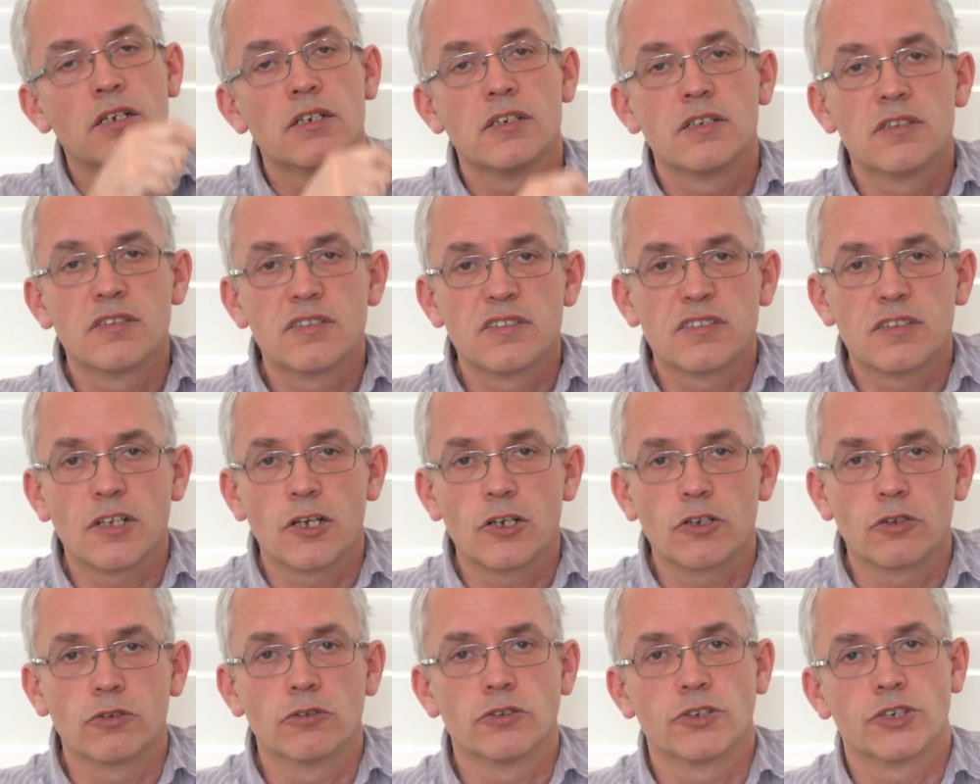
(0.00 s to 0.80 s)

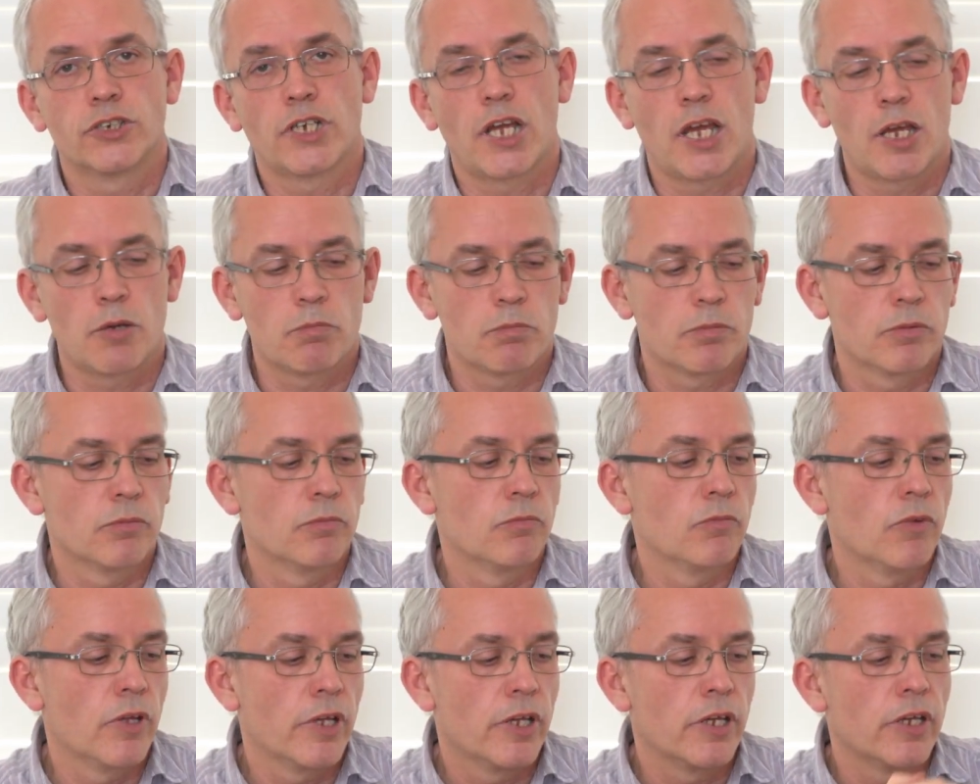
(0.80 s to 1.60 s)
circle shape.
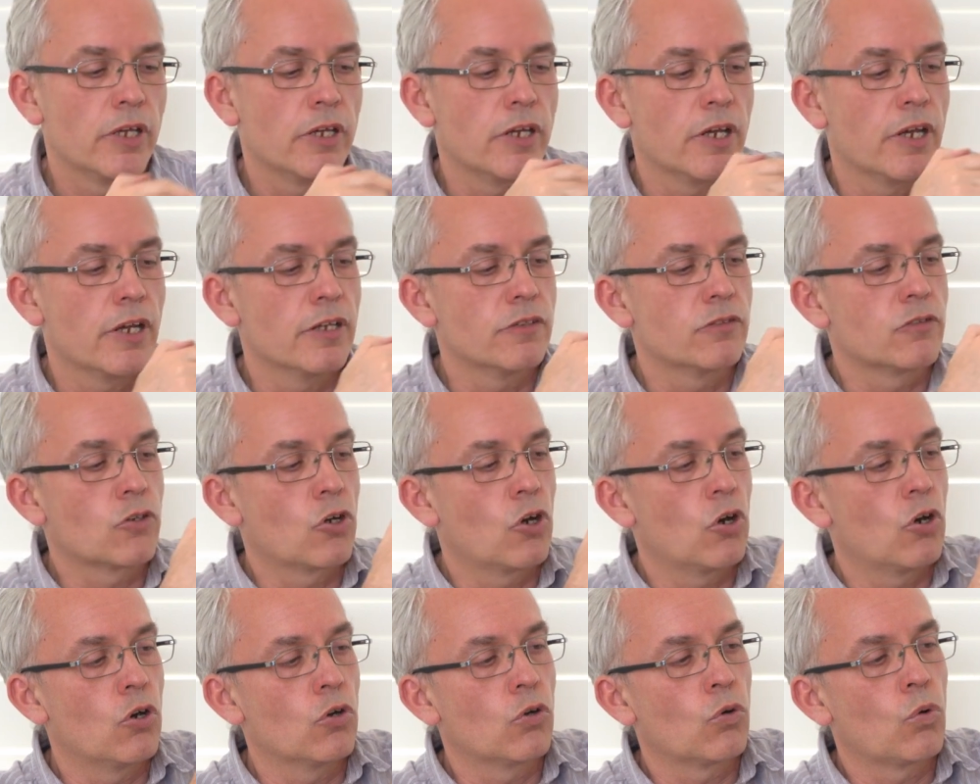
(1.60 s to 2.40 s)
It's
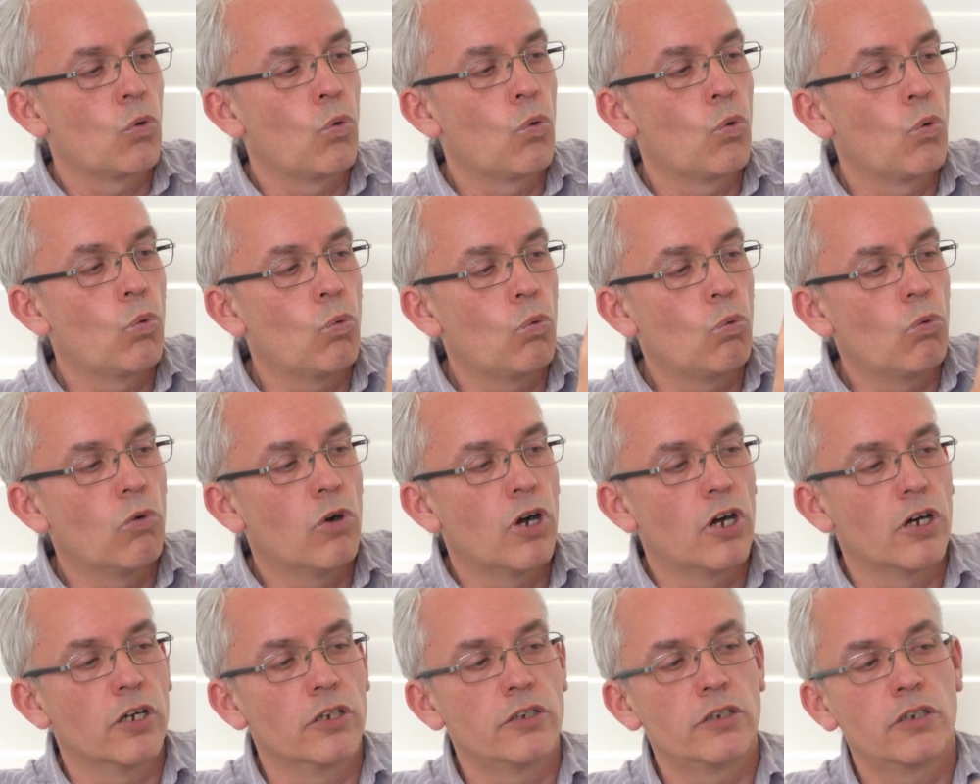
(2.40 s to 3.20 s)
got
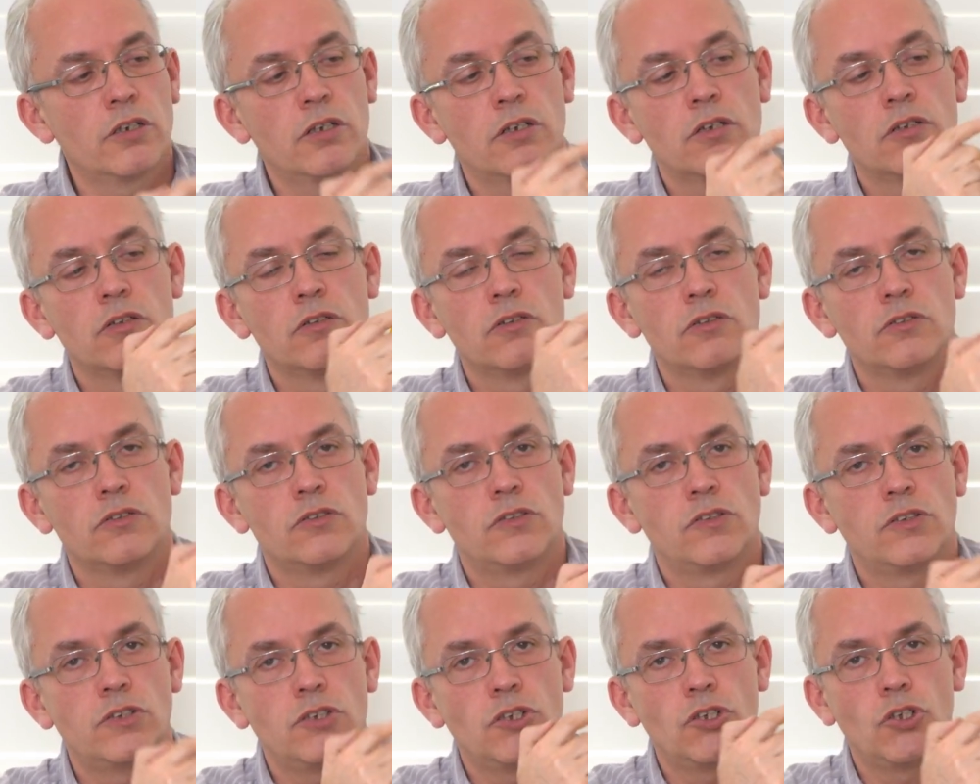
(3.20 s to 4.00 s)
1,
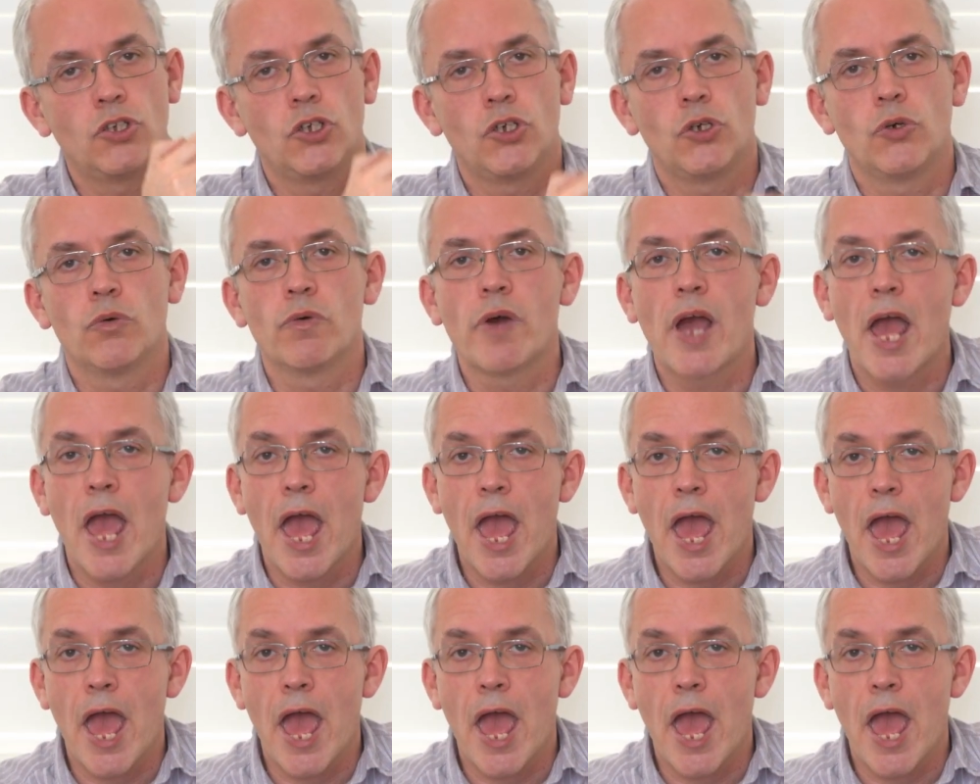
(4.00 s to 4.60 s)
2